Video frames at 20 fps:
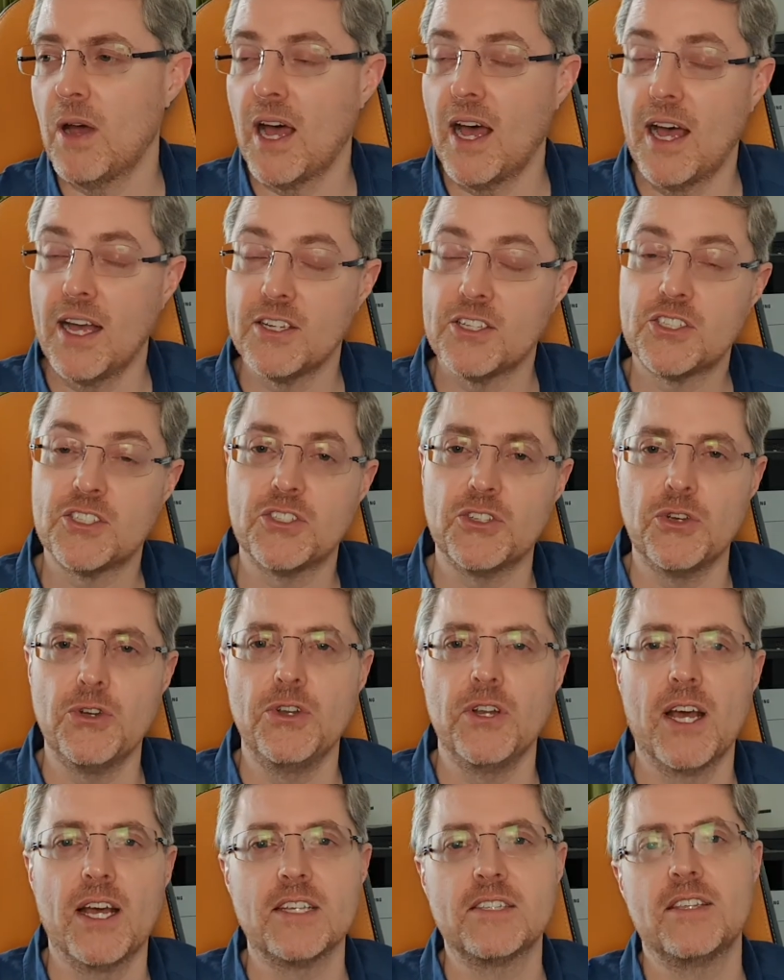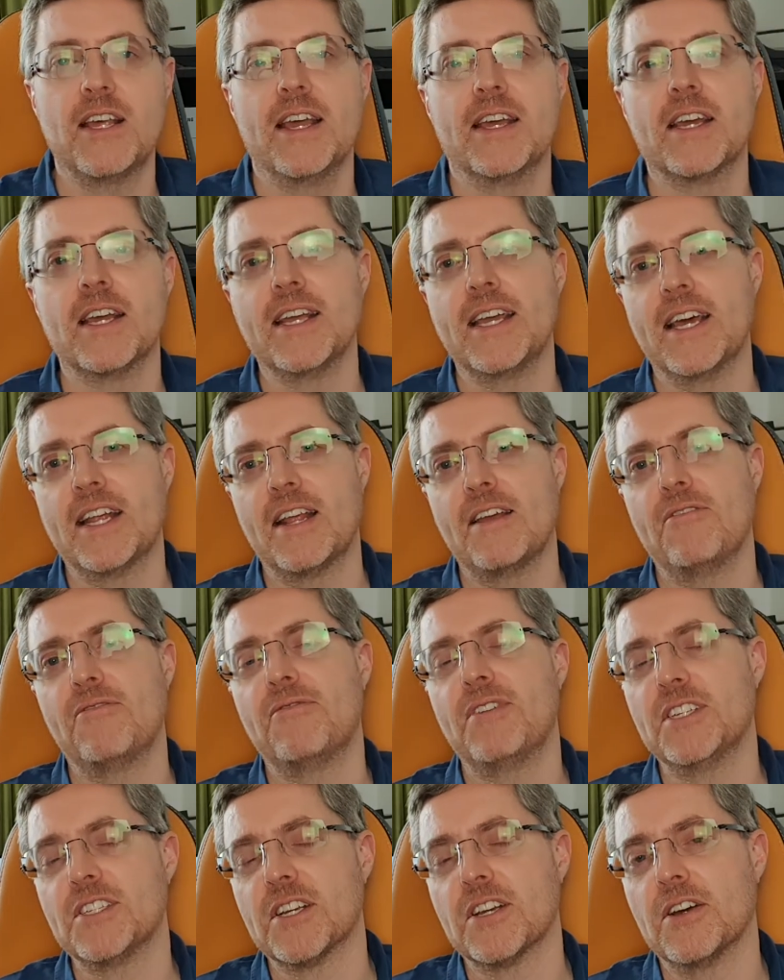as soon as they can get a
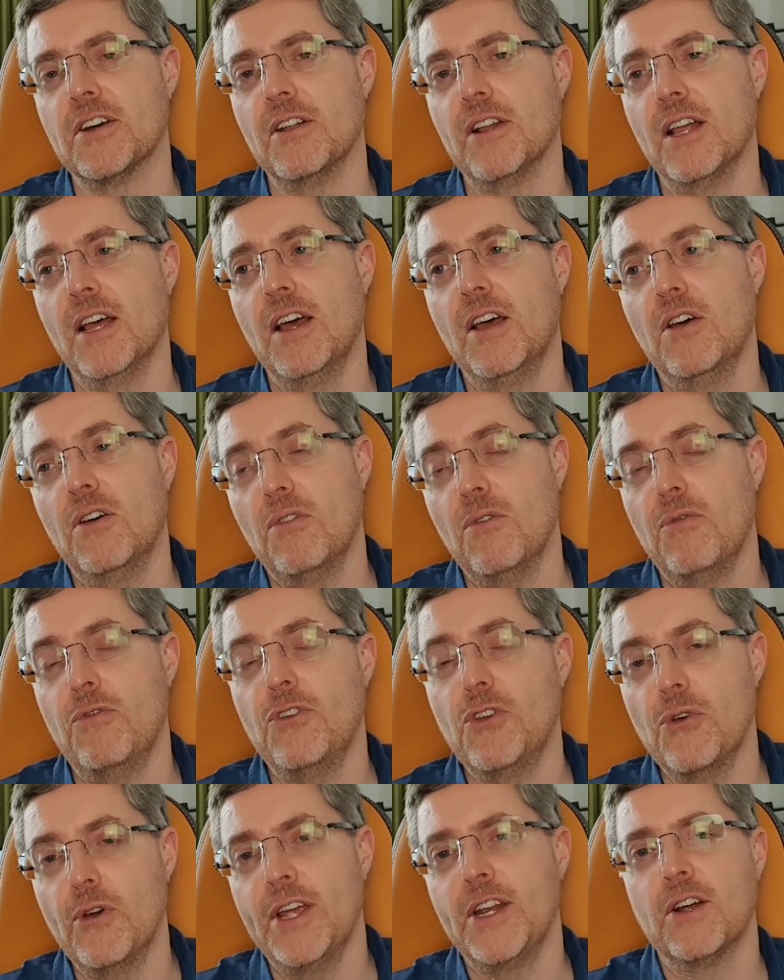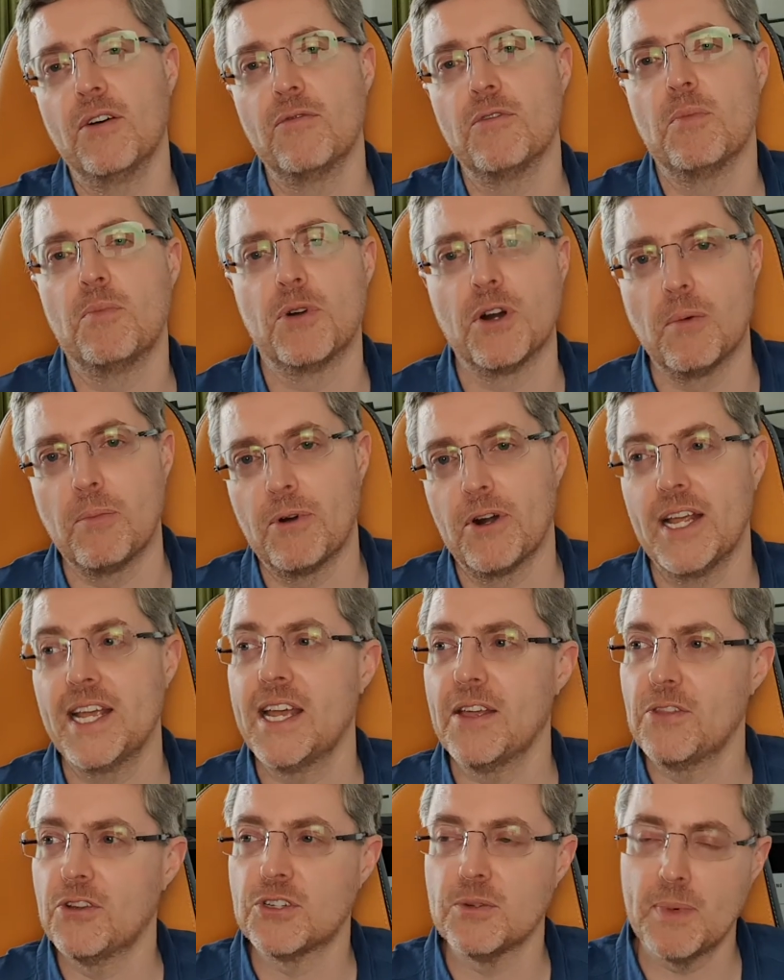physical viewing of the property,
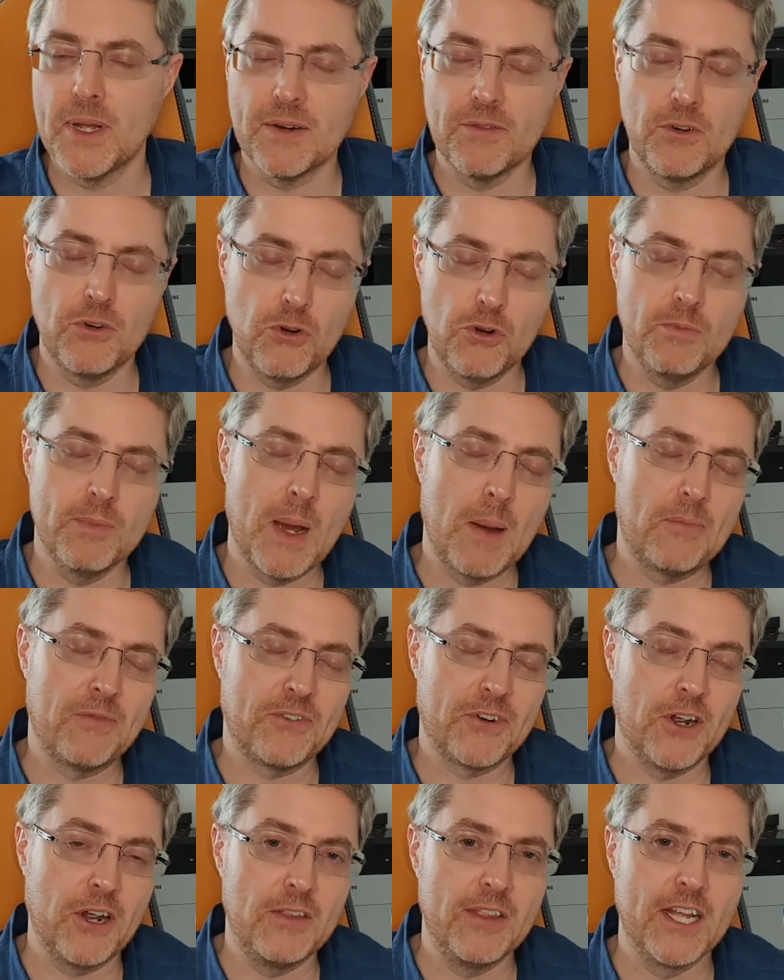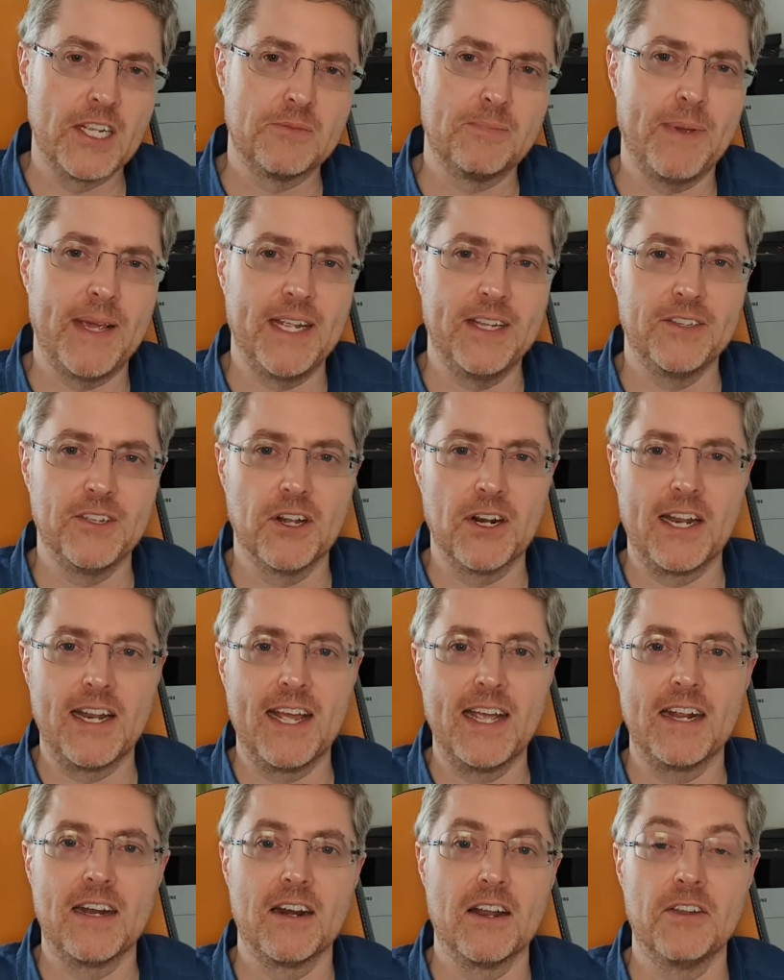and there's a bit of a roadmap for how that's being done in
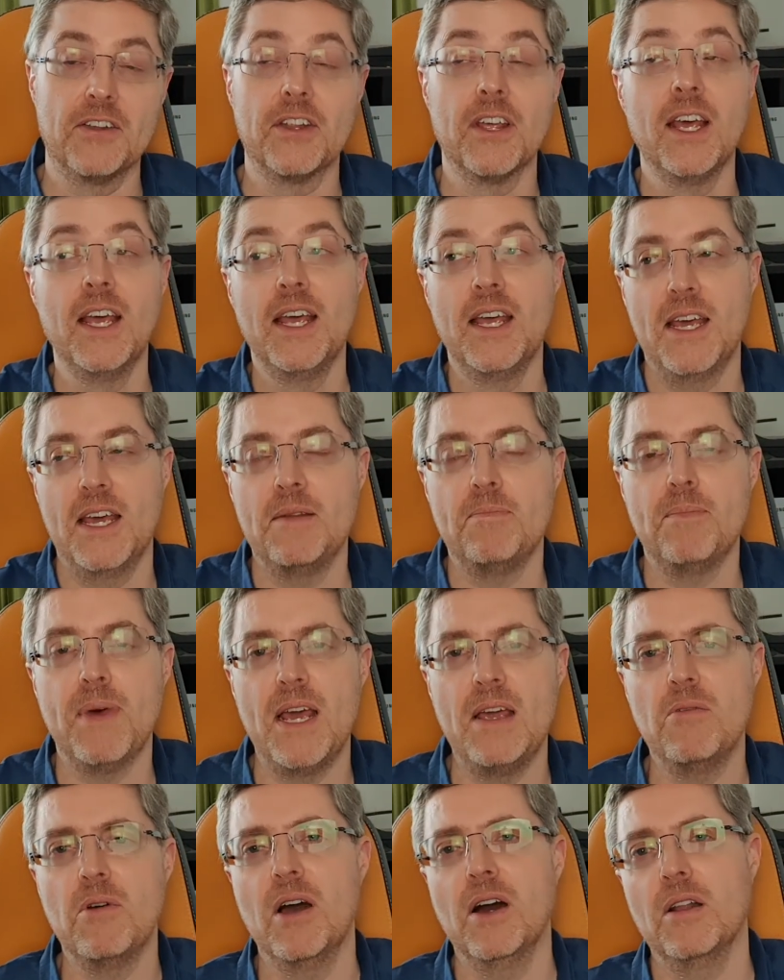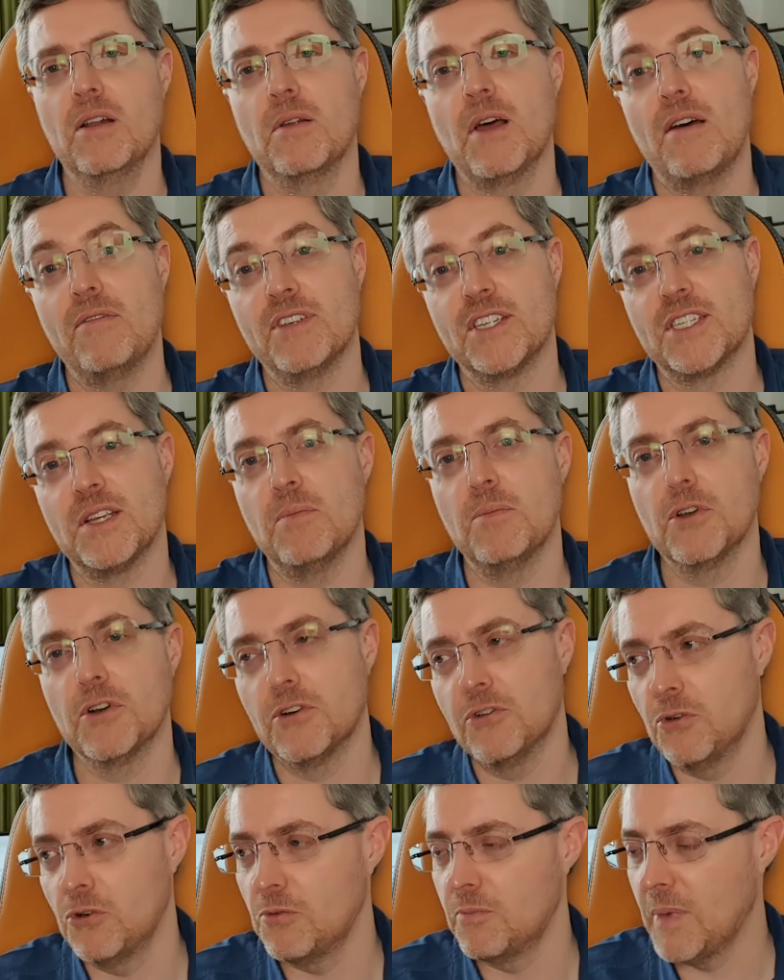England. It may well have a similar
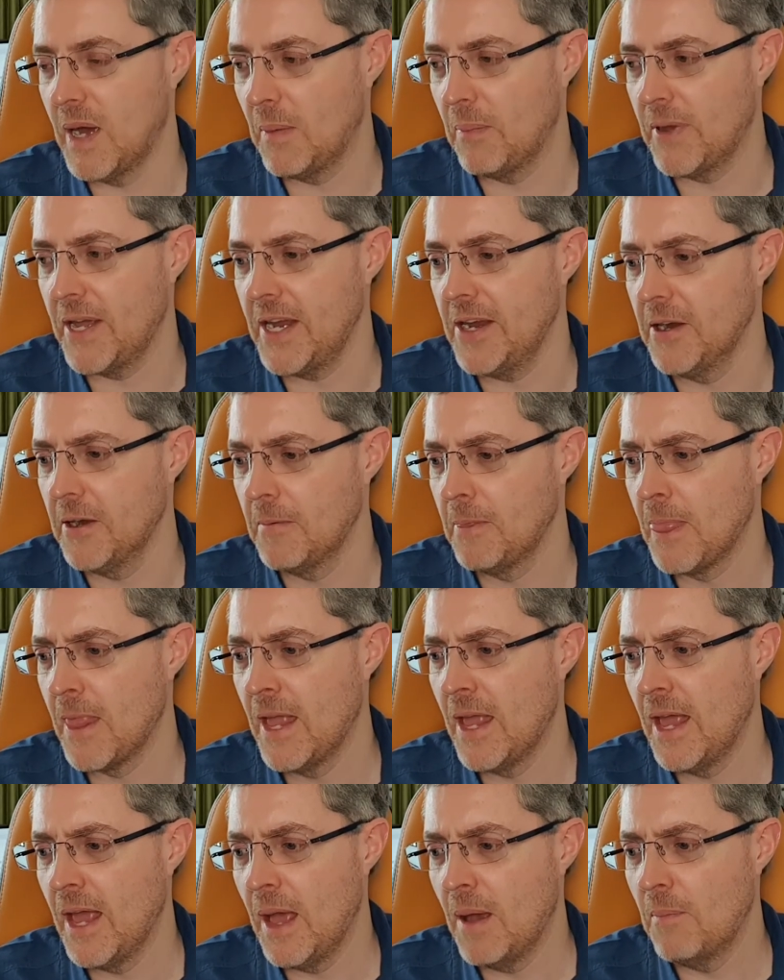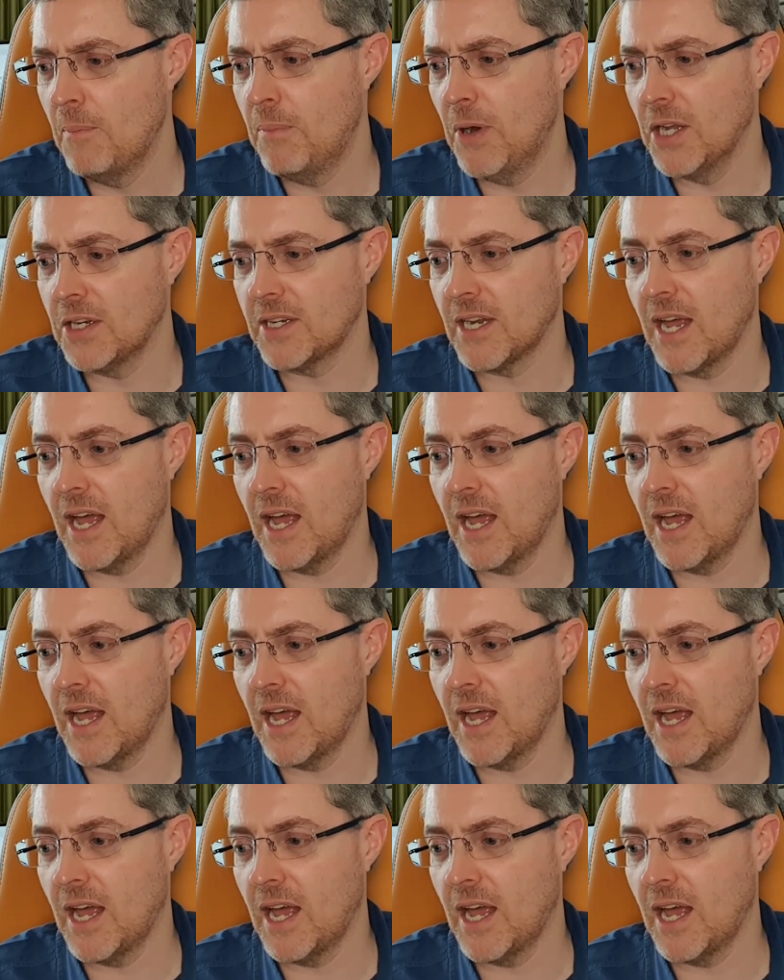roadmap here, but